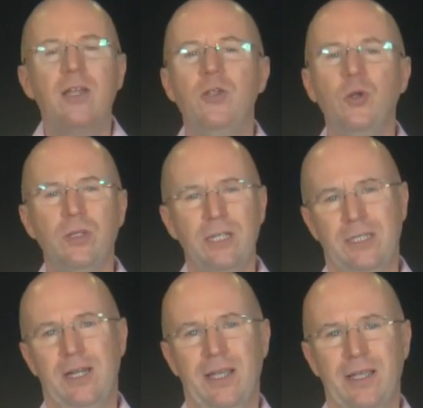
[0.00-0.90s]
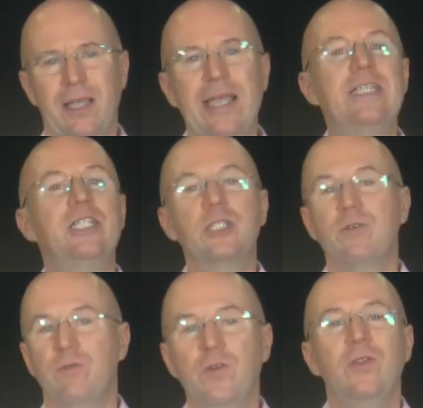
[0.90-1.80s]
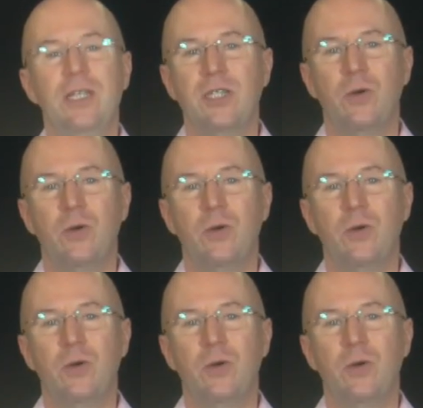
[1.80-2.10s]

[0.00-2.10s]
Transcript: nor dislike. It's just a food that's